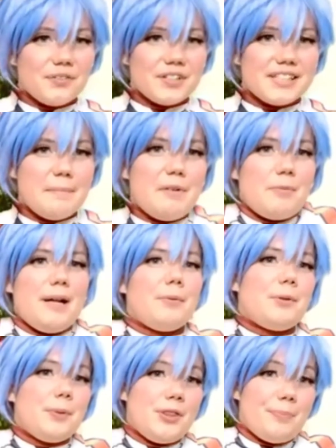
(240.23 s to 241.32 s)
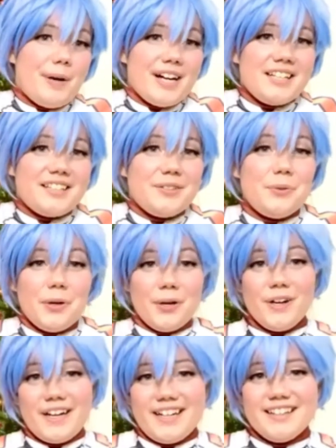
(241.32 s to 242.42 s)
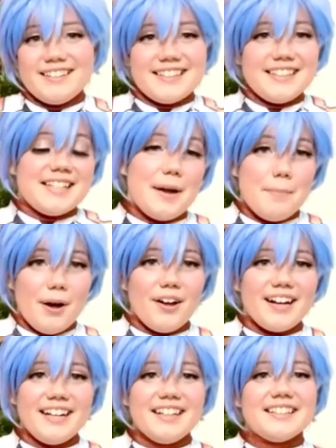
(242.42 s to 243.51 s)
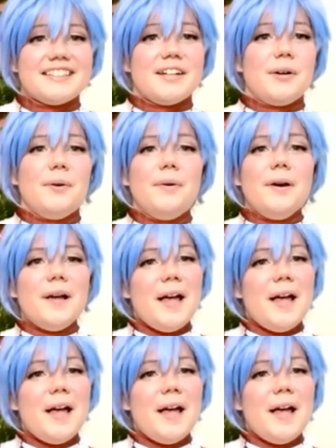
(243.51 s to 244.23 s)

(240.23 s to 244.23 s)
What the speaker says: the first time I've been able to put the bodysuit on since I bought it, so